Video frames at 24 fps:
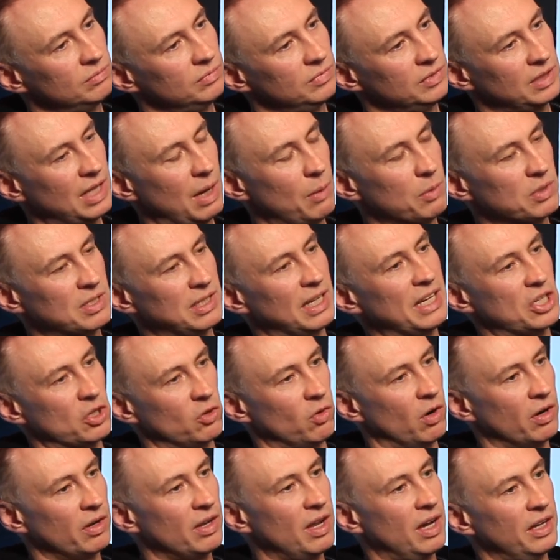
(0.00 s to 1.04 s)
That was later
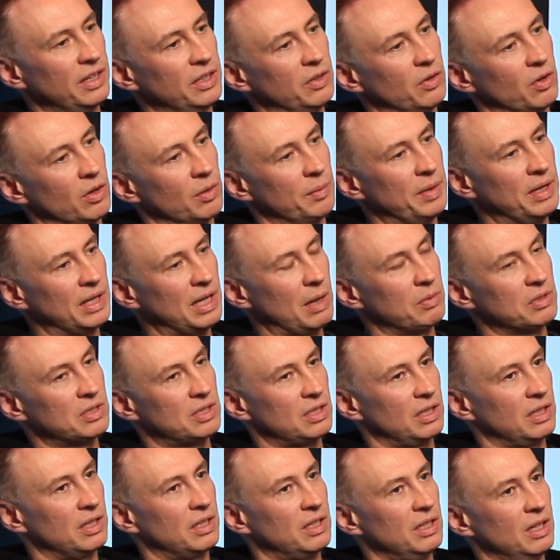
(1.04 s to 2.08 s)
on, that, you know what I mean? That was
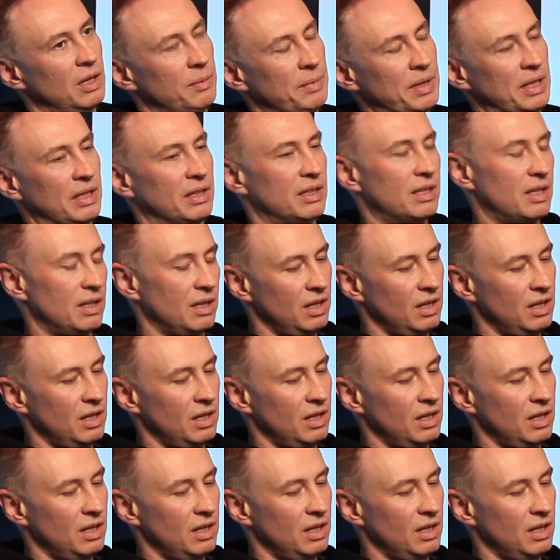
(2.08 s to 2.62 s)
like, I mean,